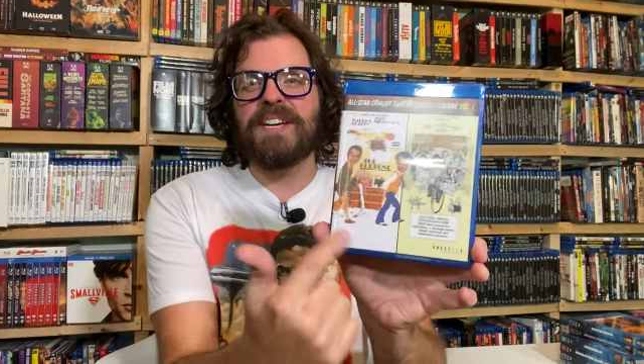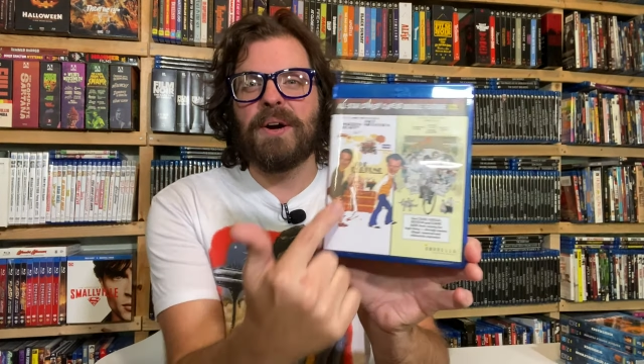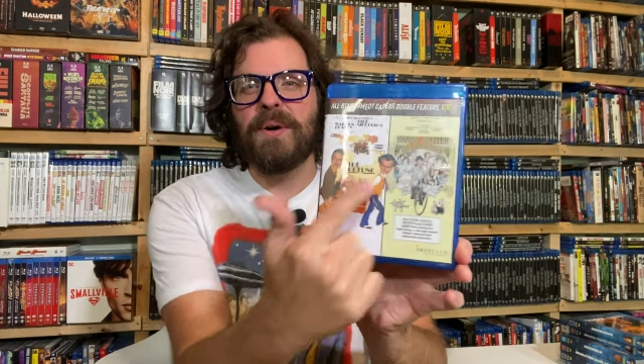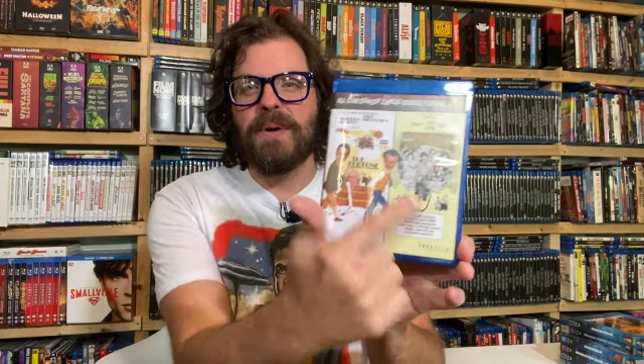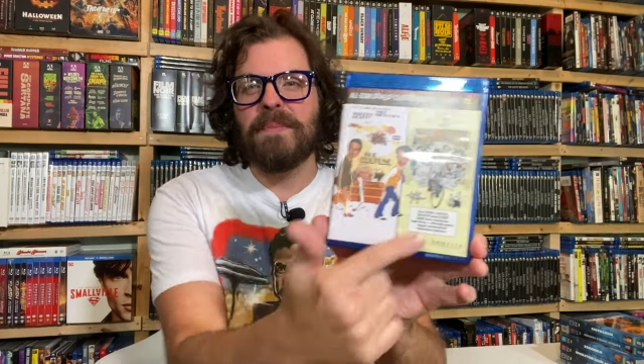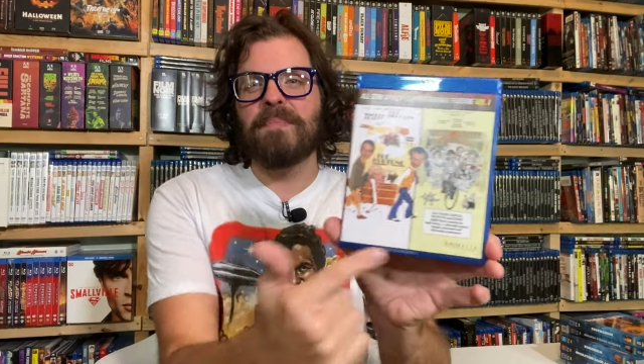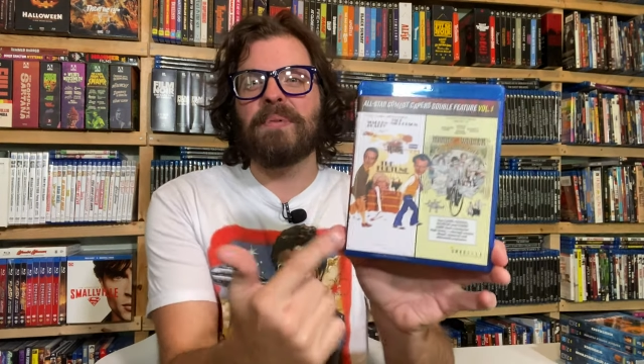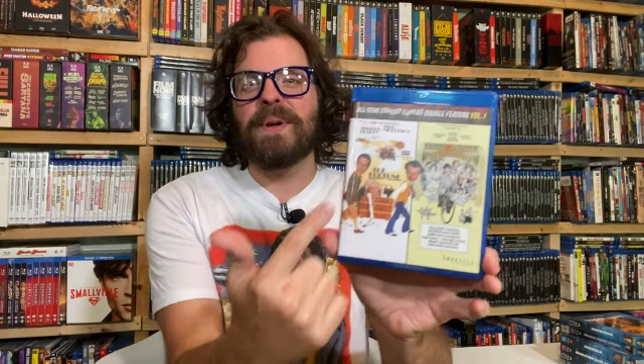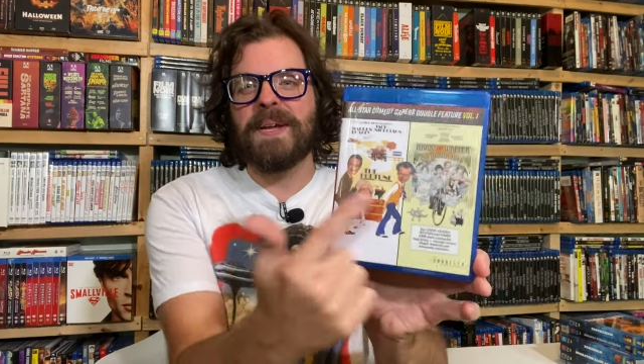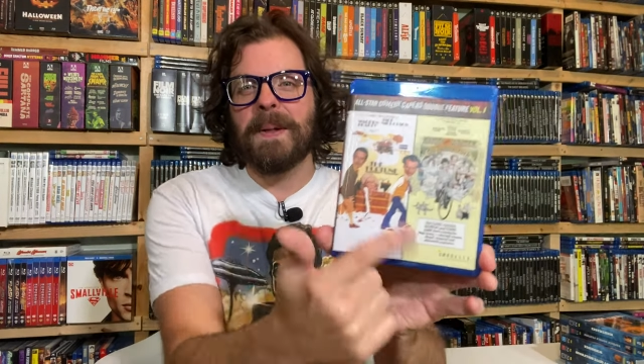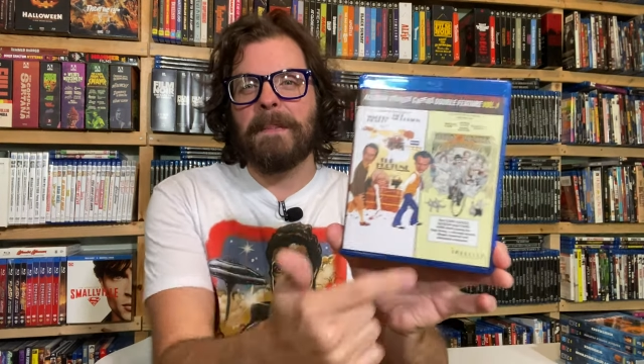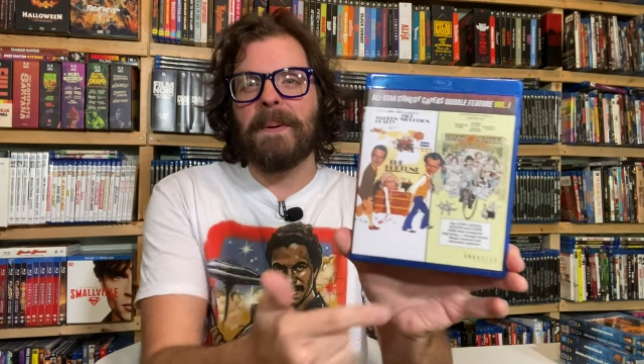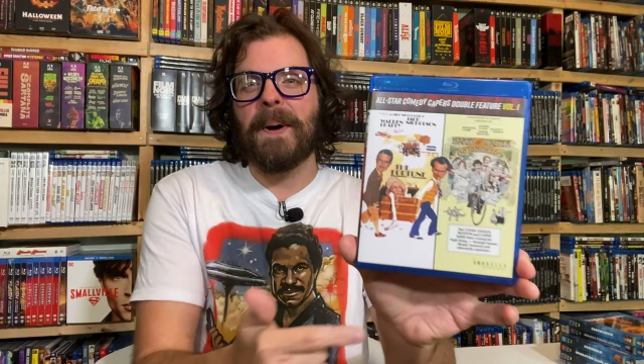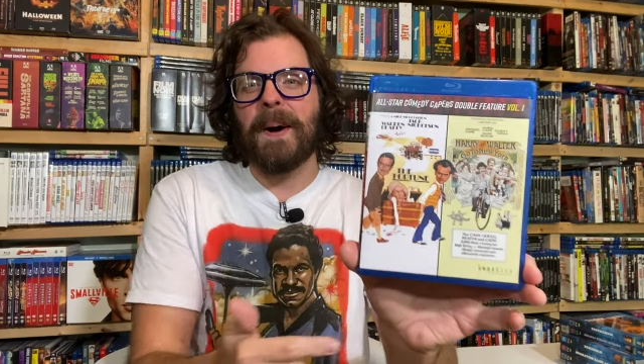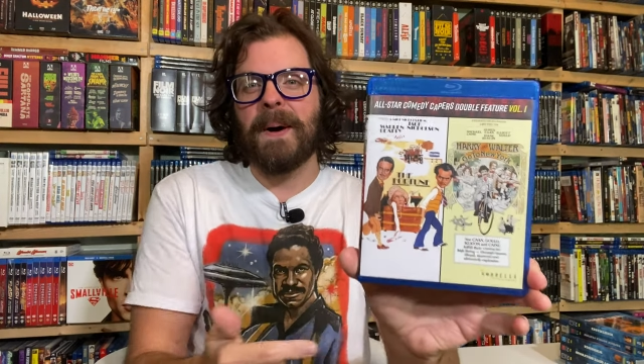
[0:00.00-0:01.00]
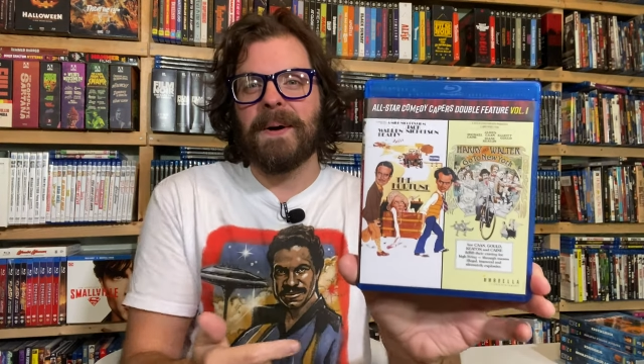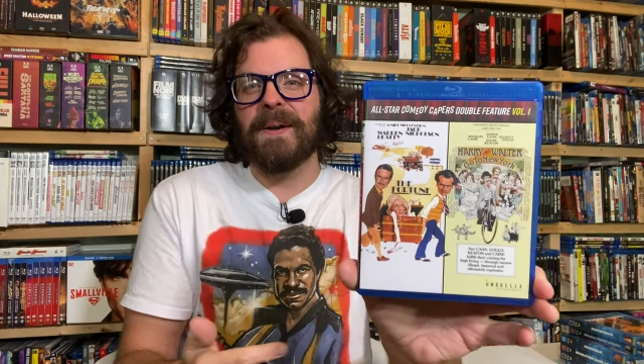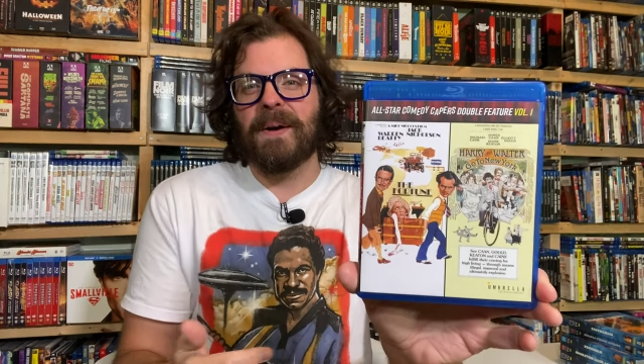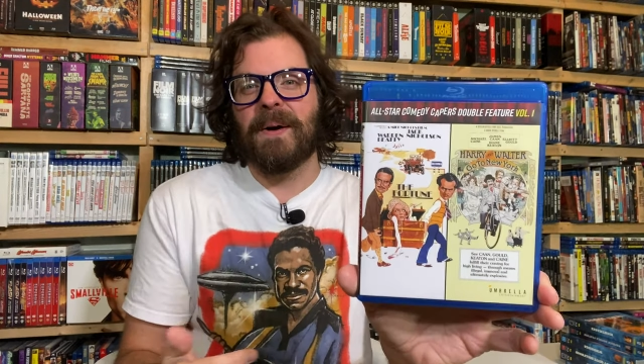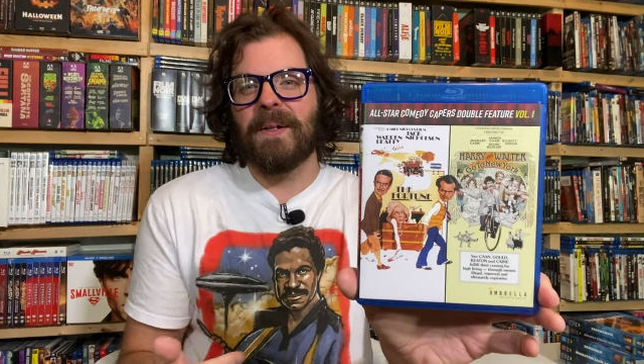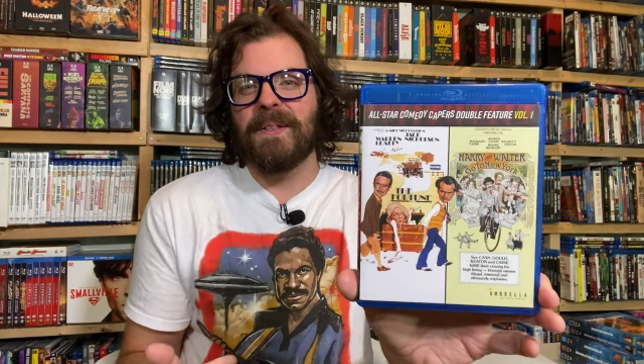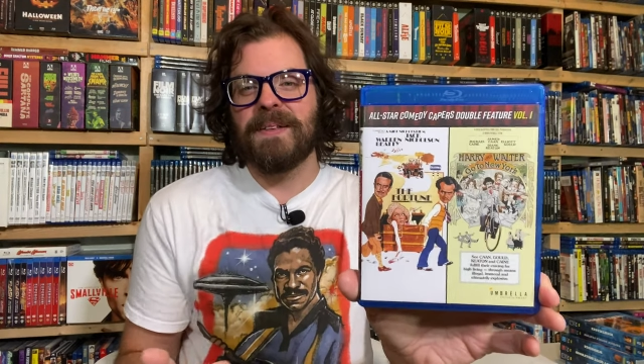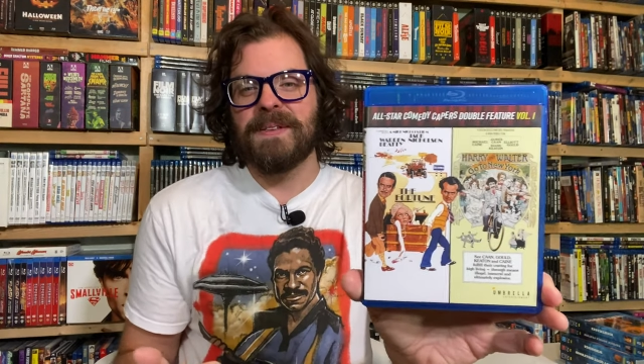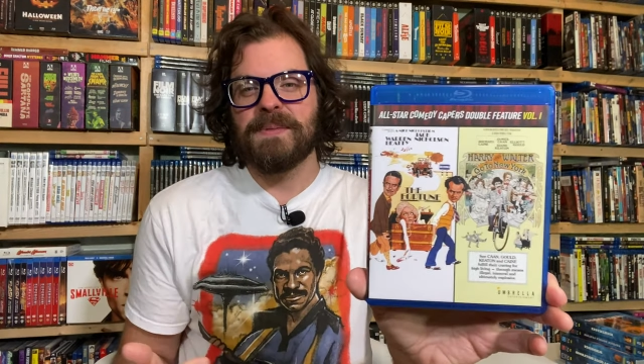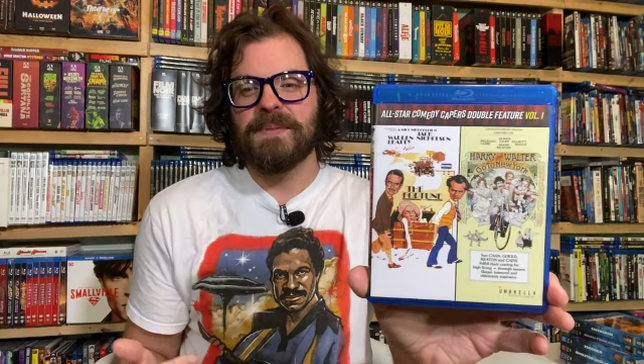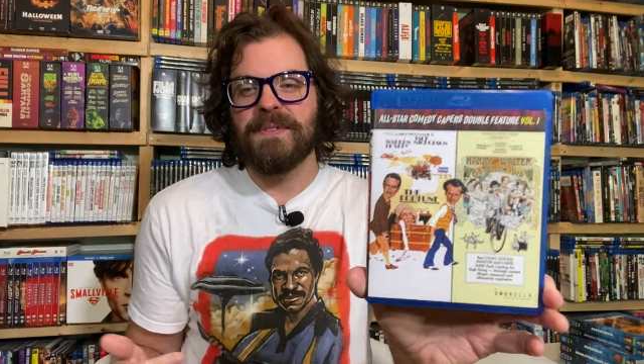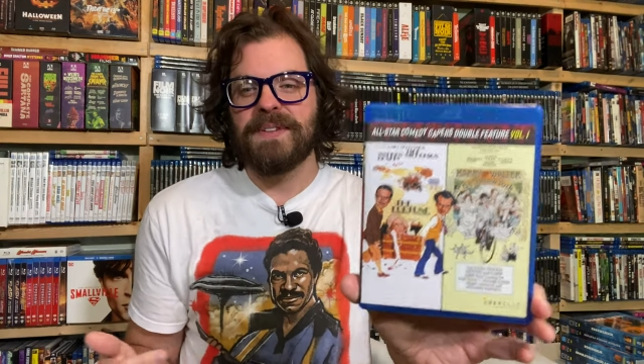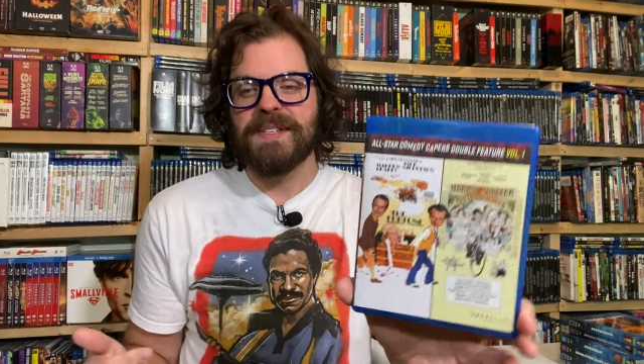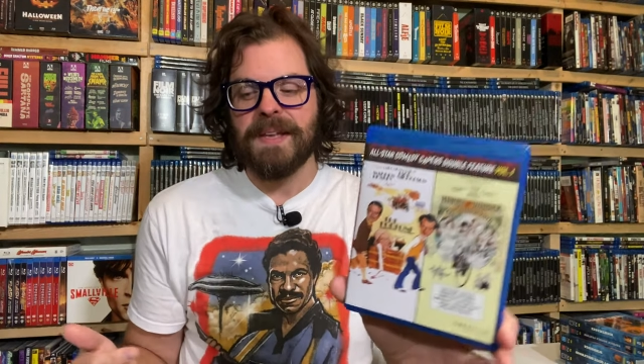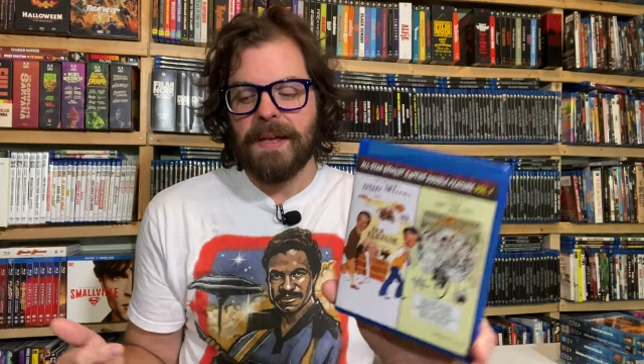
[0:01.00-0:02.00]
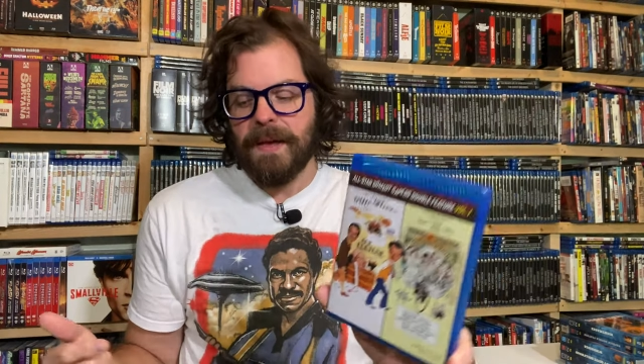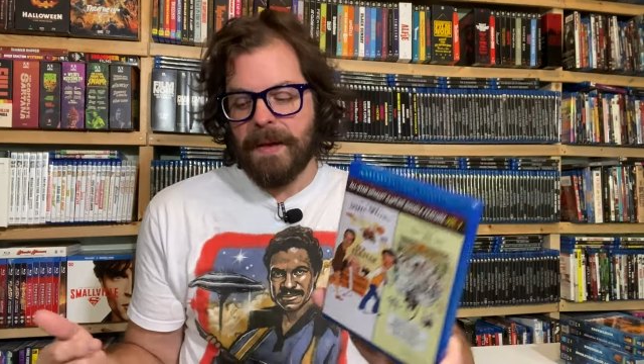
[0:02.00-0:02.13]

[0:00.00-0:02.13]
coke played a part in all of these movies.